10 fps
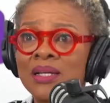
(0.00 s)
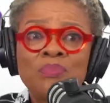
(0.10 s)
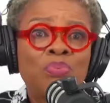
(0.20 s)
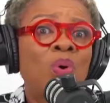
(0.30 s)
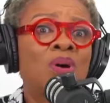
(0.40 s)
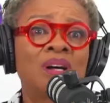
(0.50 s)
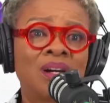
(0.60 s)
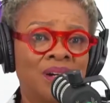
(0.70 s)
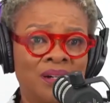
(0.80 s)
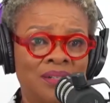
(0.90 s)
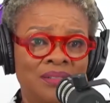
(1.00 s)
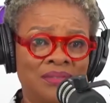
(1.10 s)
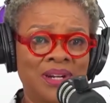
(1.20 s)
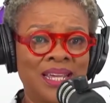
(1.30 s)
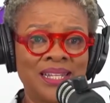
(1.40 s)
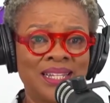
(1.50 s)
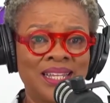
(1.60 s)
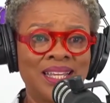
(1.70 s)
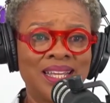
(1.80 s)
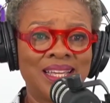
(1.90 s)
It broke her, right?
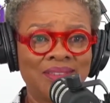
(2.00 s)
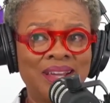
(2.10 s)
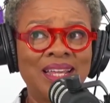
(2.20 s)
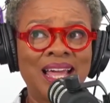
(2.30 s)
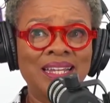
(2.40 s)
Right.